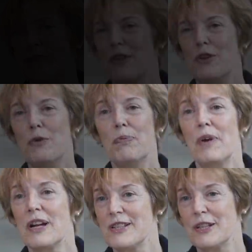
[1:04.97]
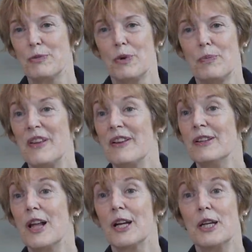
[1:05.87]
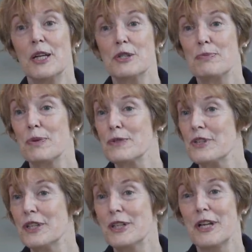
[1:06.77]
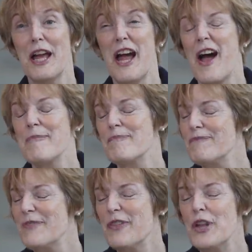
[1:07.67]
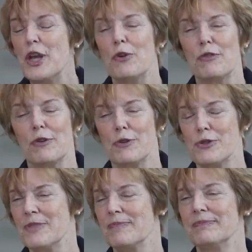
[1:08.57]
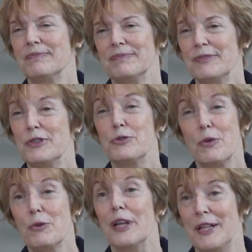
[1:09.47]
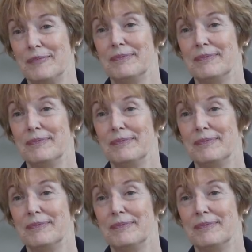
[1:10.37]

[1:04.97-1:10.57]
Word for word: The new president will be the luckiest person in the universe, truly.